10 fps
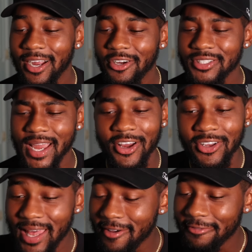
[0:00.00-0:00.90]
Coach, I ain't gonna
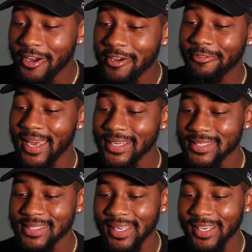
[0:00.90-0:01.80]
lie, Funk Flex,
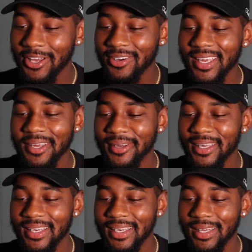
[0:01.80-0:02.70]
this nigga low key,
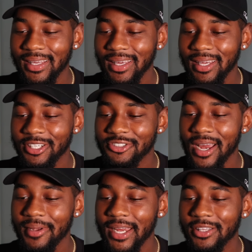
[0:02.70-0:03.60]
man, he done
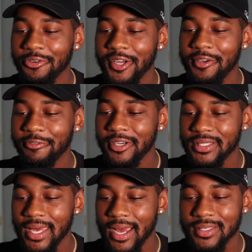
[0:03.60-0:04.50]
dropped like 3
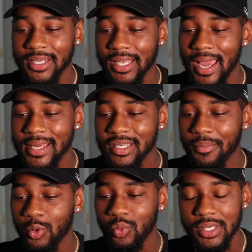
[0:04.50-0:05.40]
freestyles in the last
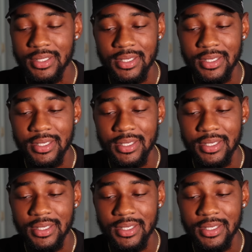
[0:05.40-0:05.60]
couple weeks.